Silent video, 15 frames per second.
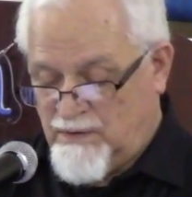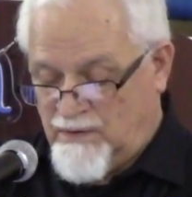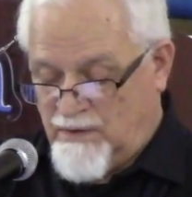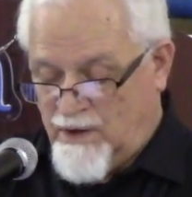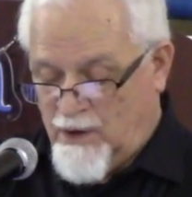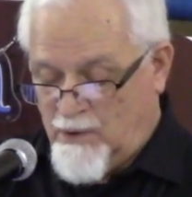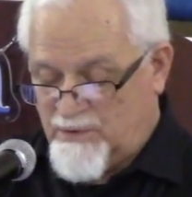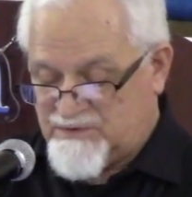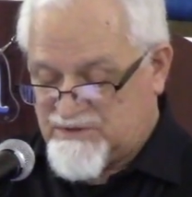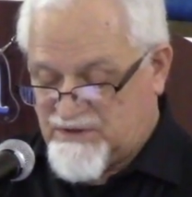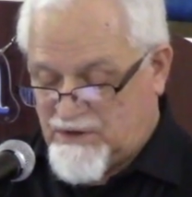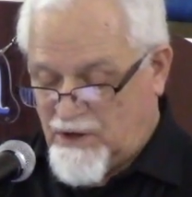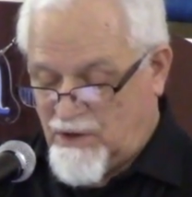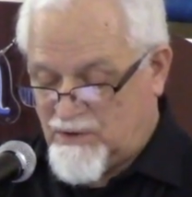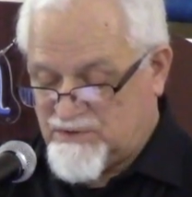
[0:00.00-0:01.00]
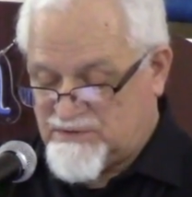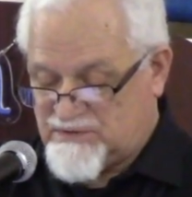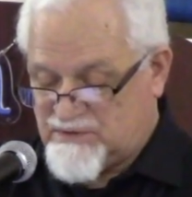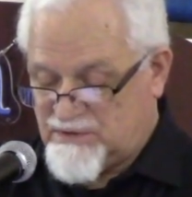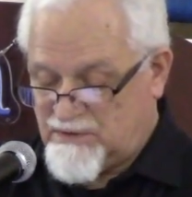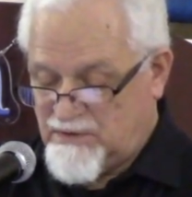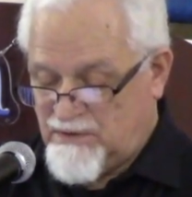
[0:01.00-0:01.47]
Noah's
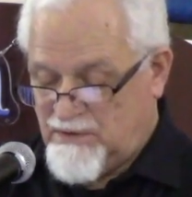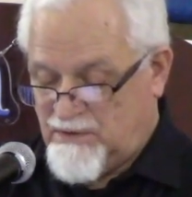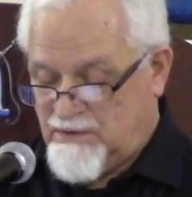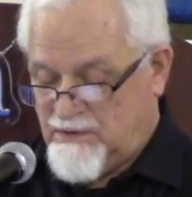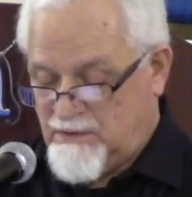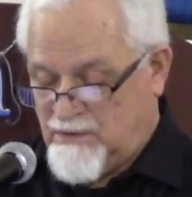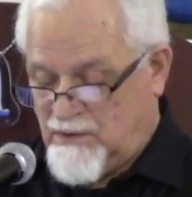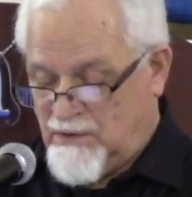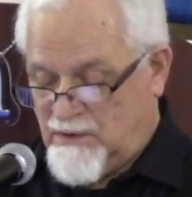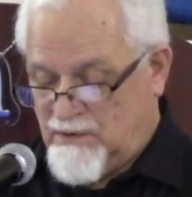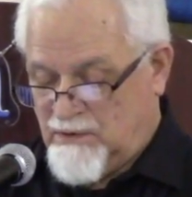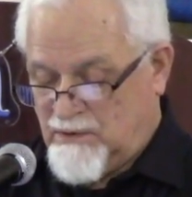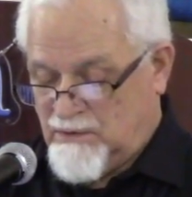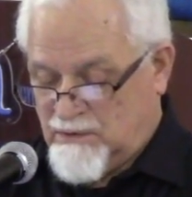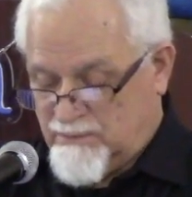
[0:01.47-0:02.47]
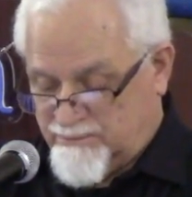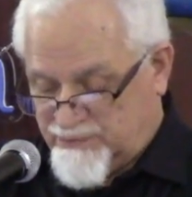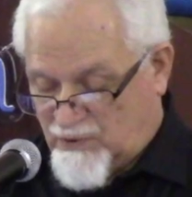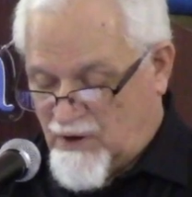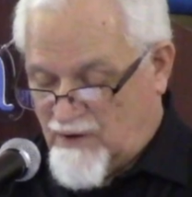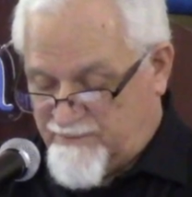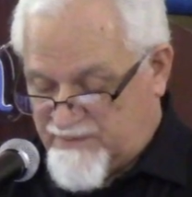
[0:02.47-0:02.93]
curse
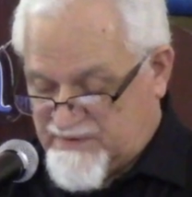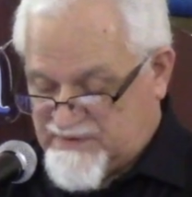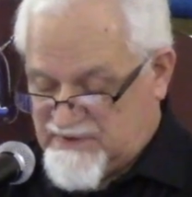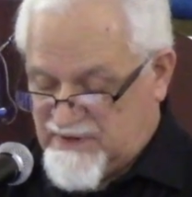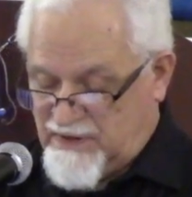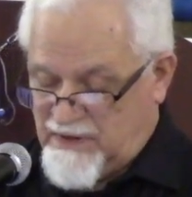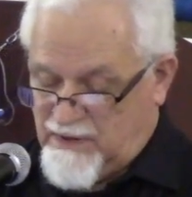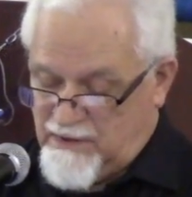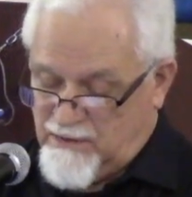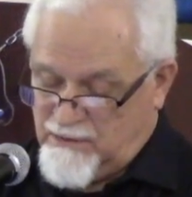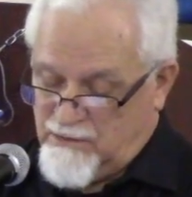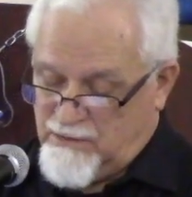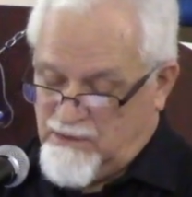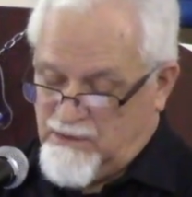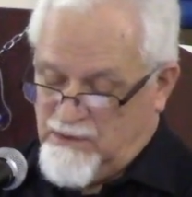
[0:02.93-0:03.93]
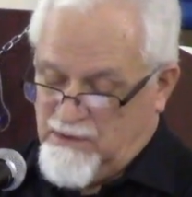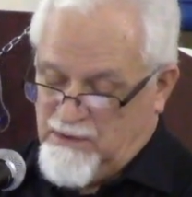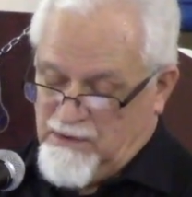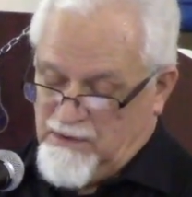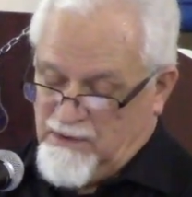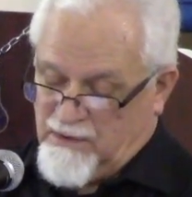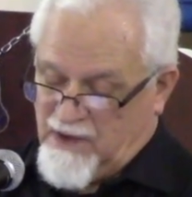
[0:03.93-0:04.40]
prophecy
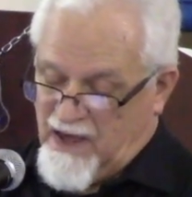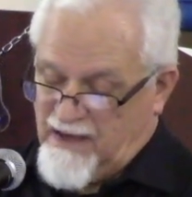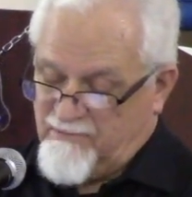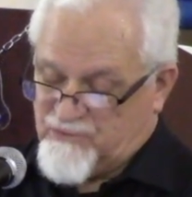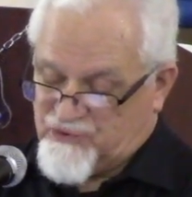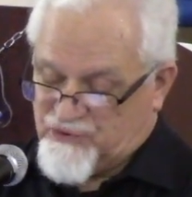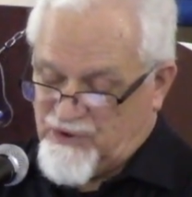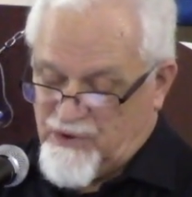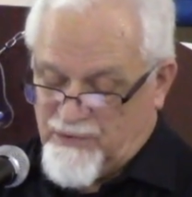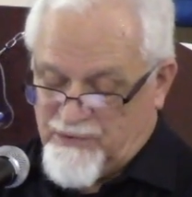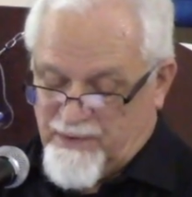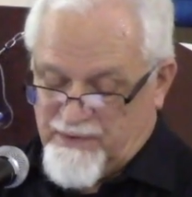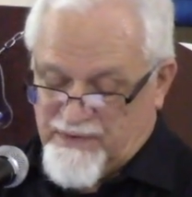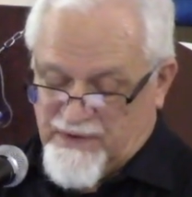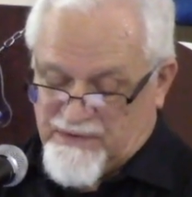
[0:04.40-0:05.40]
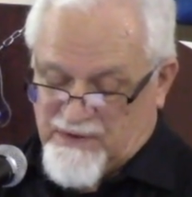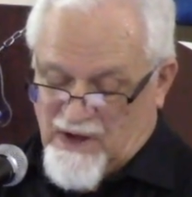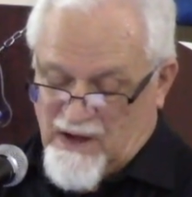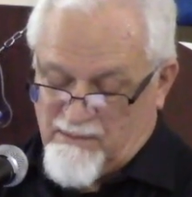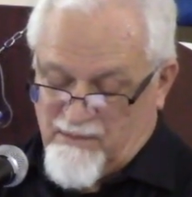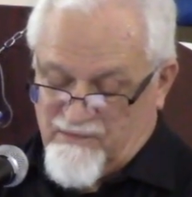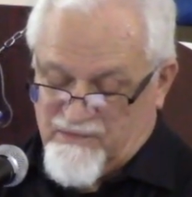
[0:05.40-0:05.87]
came true during the
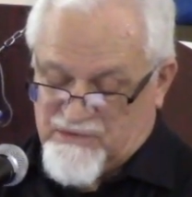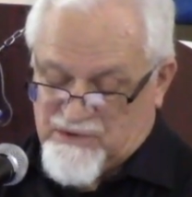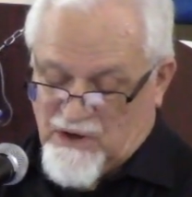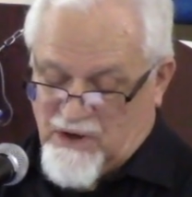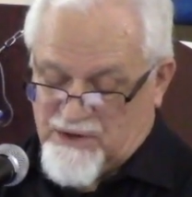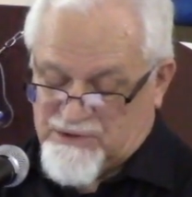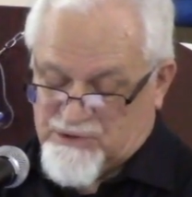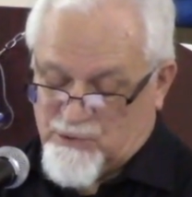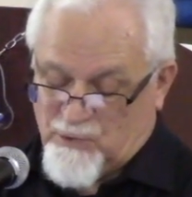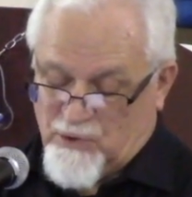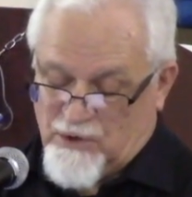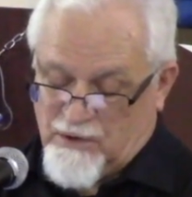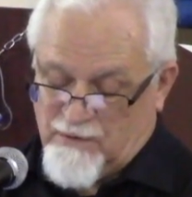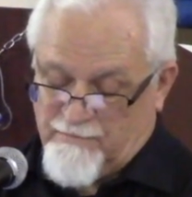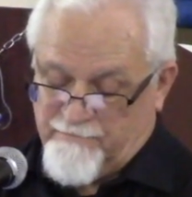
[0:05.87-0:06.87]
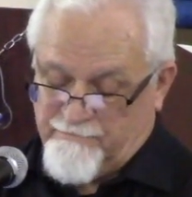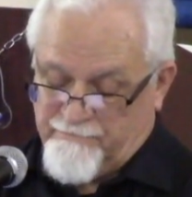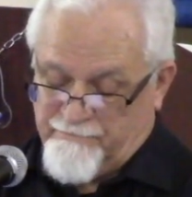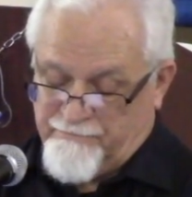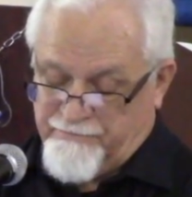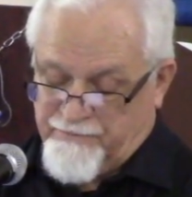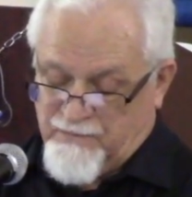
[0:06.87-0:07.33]
time of Joshua.
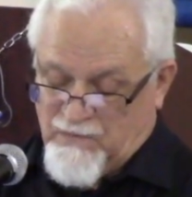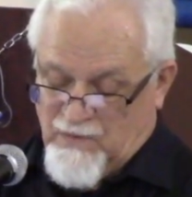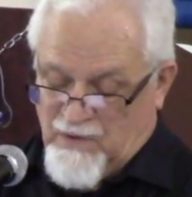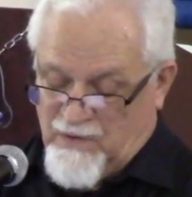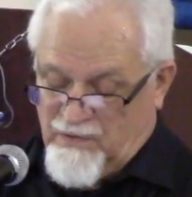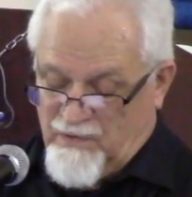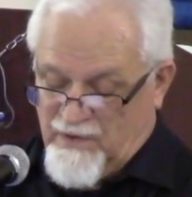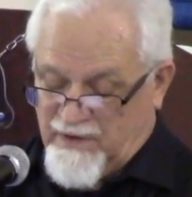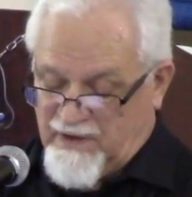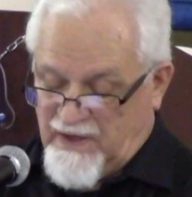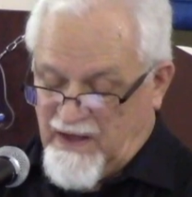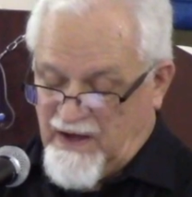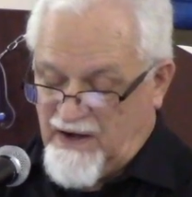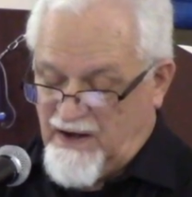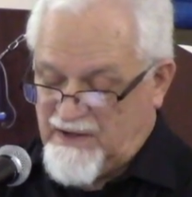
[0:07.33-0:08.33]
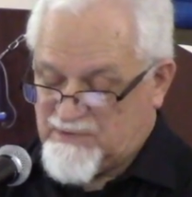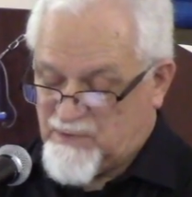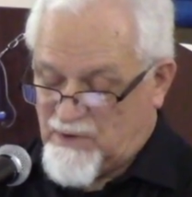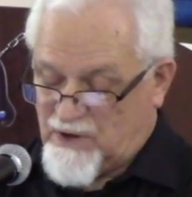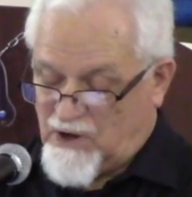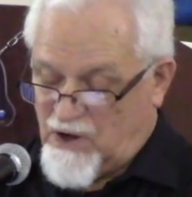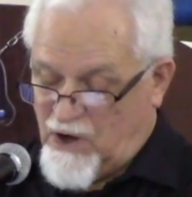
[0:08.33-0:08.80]
The Canaanites
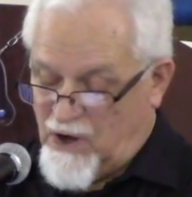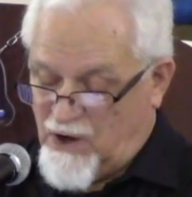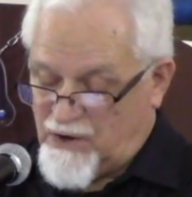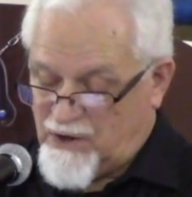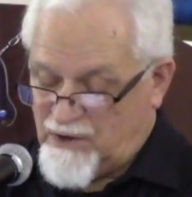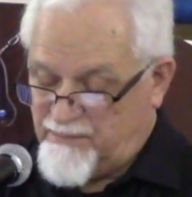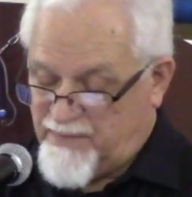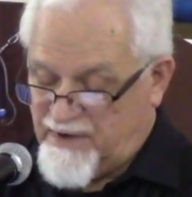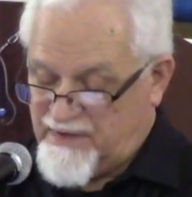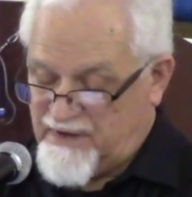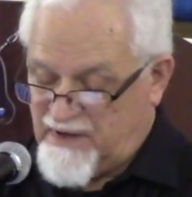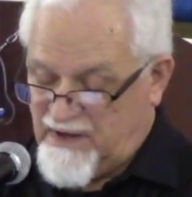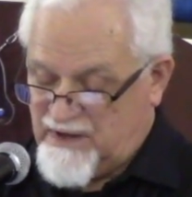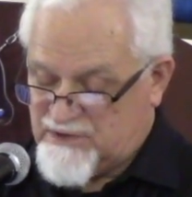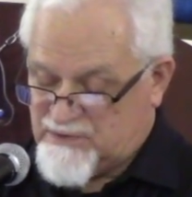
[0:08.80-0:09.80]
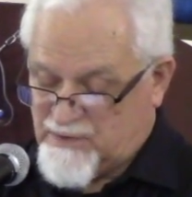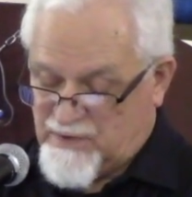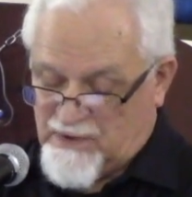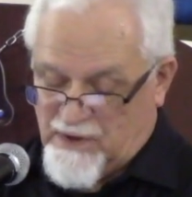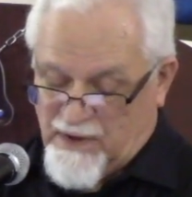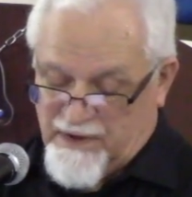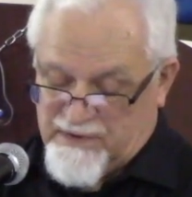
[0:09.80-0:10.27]
were conquered by the
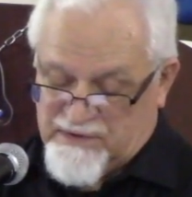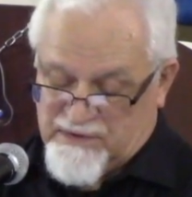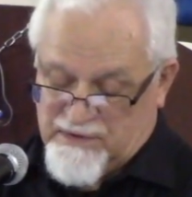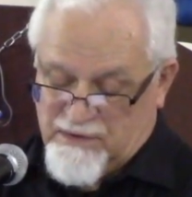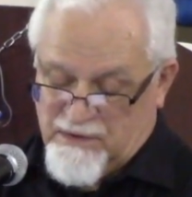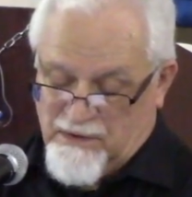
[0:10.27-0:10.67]
Israelites,